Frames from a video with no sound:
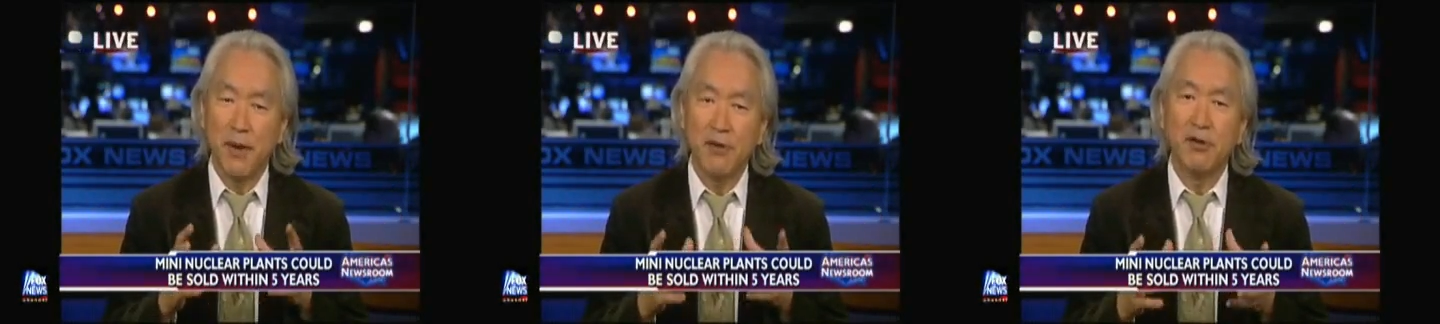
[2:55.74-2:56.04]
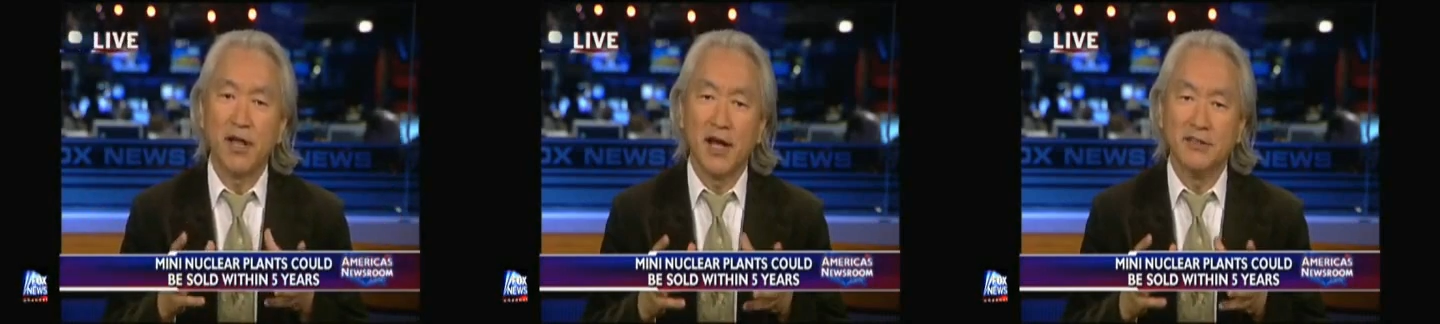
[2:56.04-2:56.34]

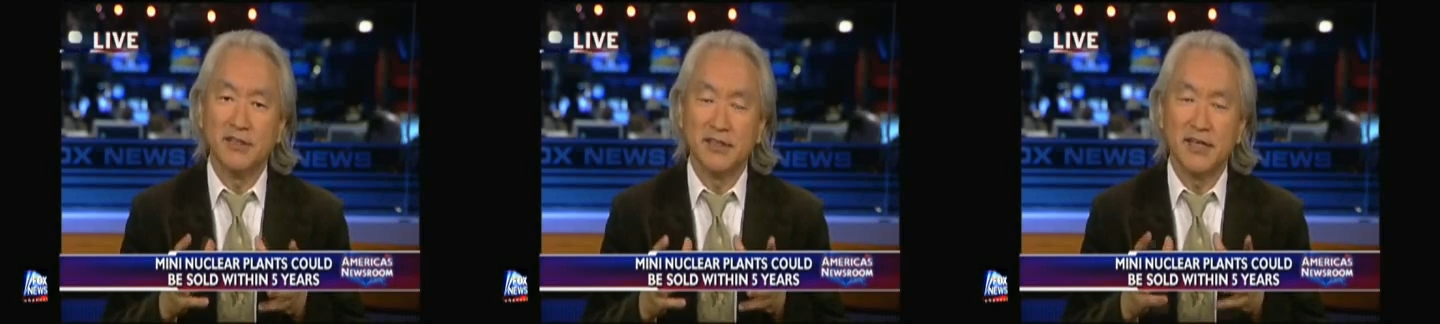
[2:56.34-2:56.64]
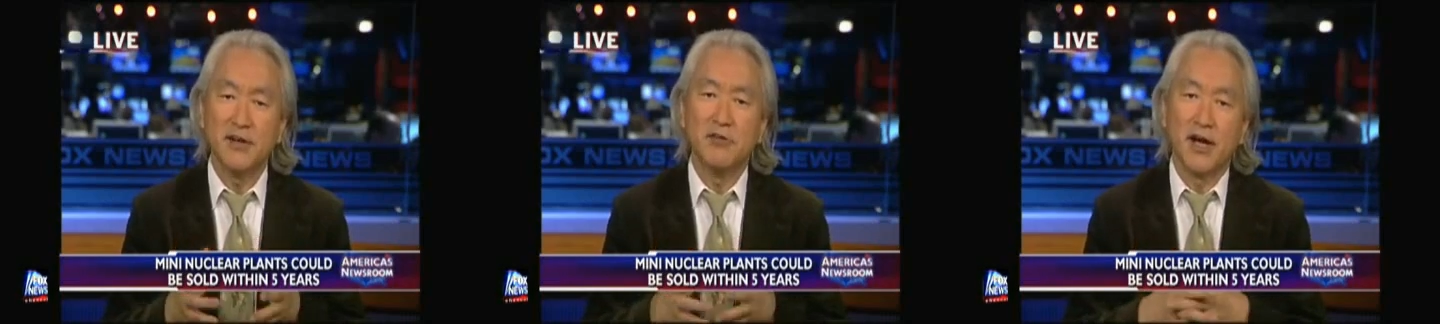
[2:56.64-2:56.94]
paralyze and
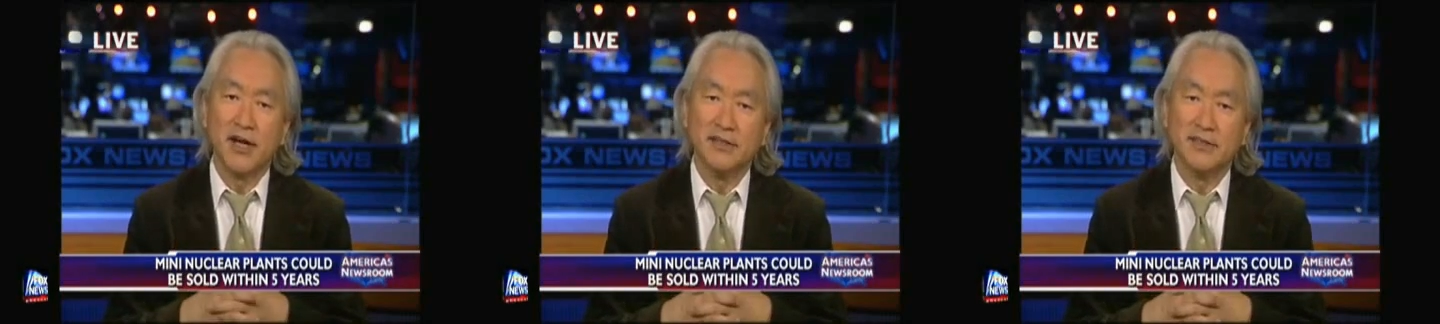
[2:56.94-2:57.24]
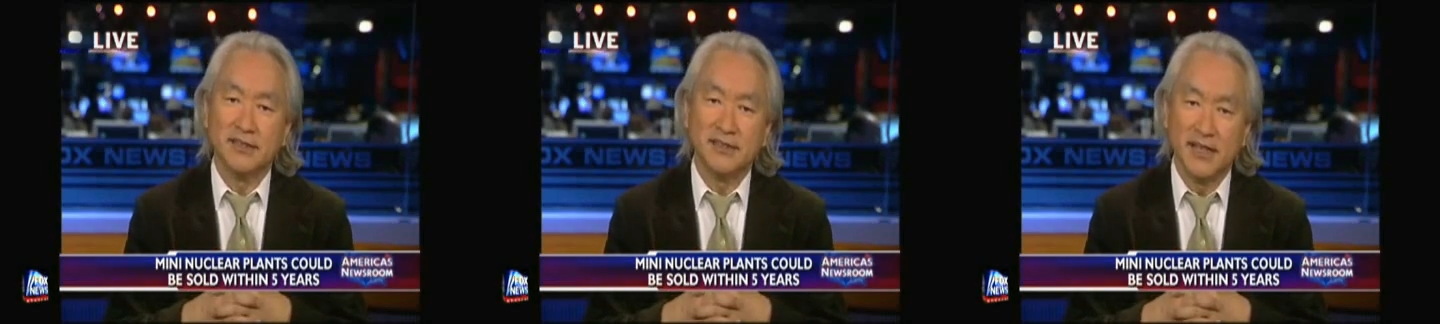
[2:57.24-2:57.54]
terrorize
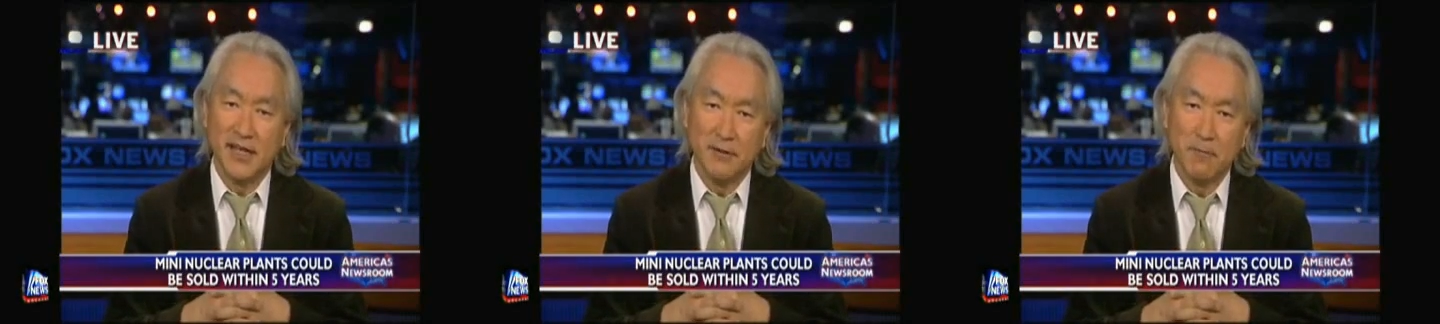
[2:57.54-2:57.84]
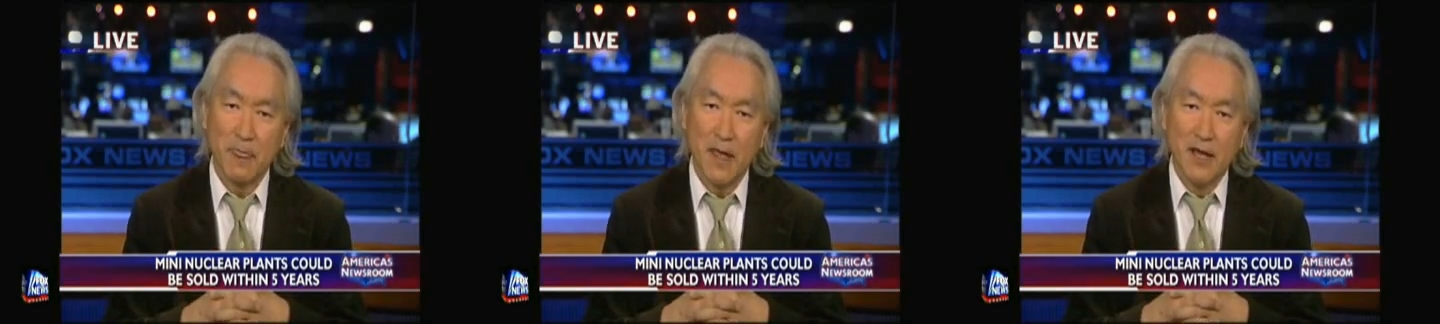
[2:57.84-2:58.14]
a city.
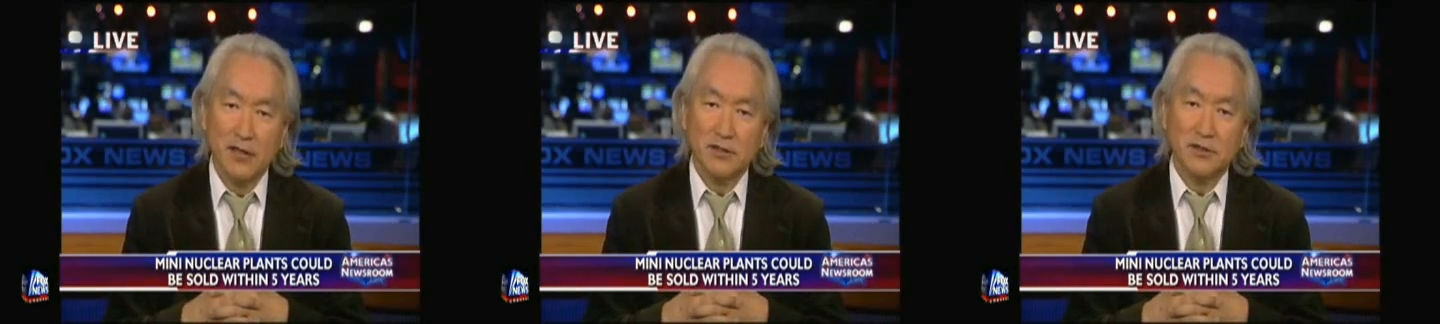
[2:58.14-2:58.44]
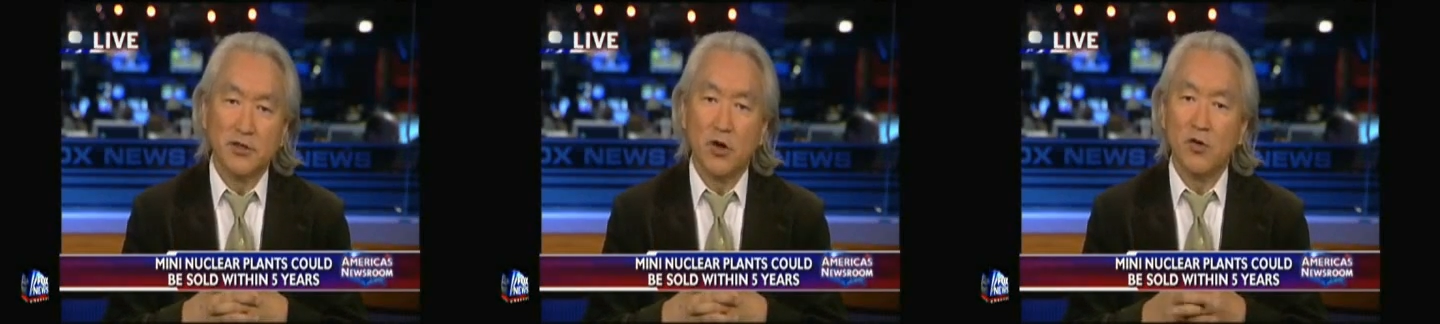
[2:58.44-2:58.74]

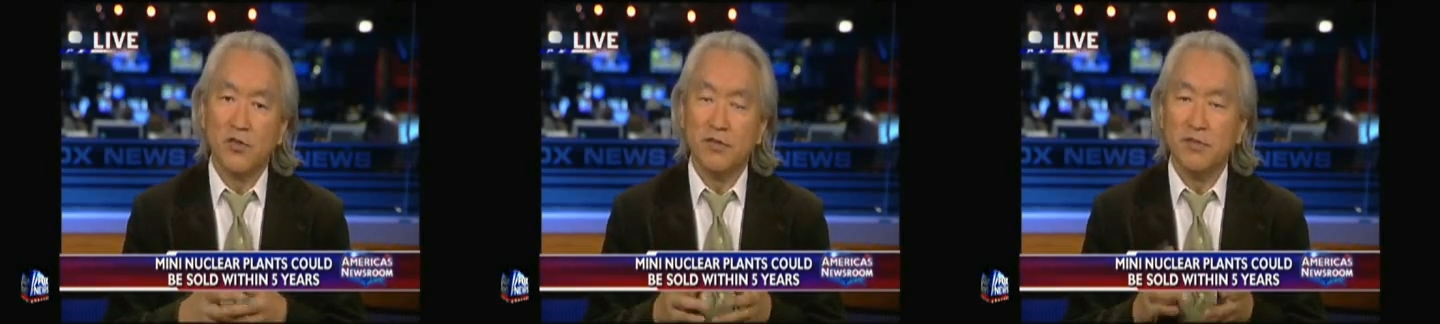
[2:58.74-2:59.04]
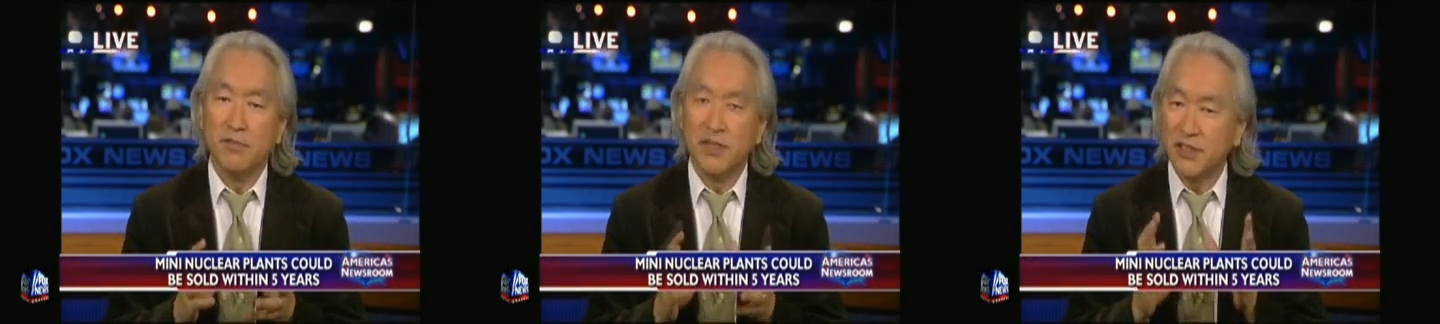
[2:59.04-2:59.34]
So
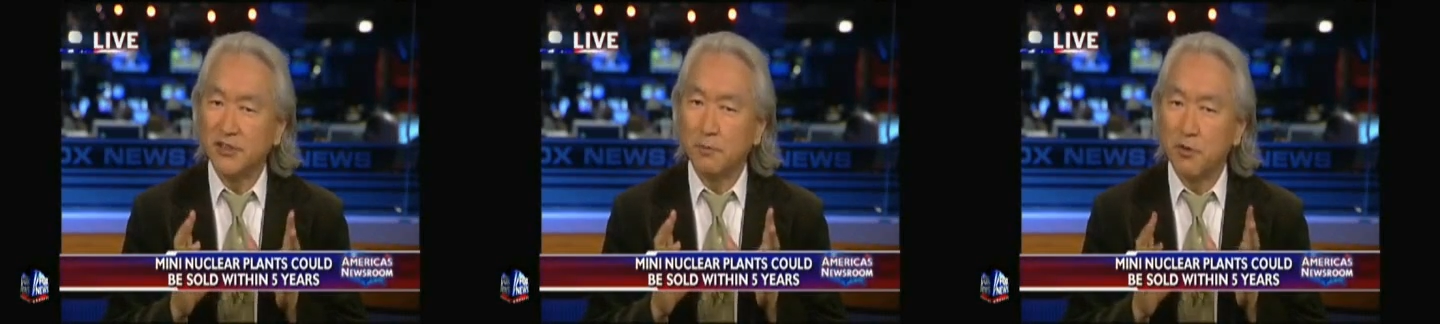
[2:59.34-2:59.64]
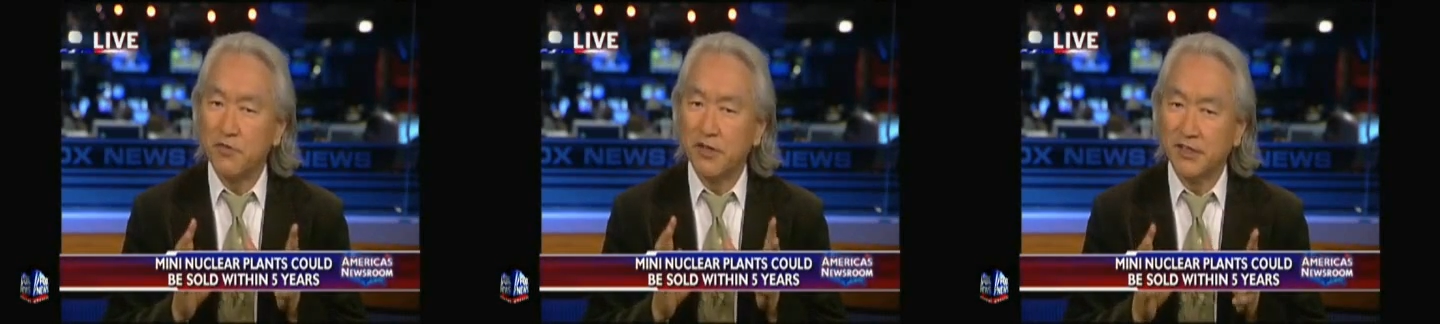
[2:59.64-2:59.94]
this is a
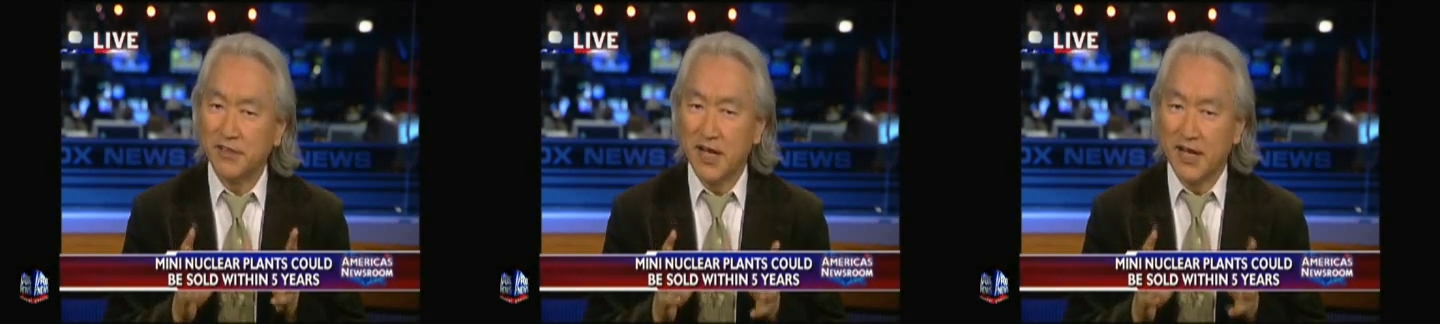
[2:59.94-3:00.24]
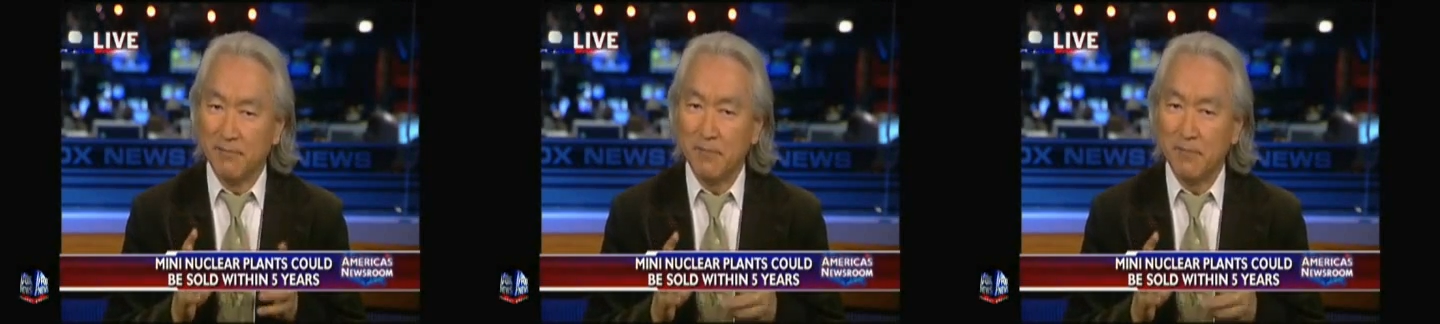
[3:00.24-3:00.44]
proven design.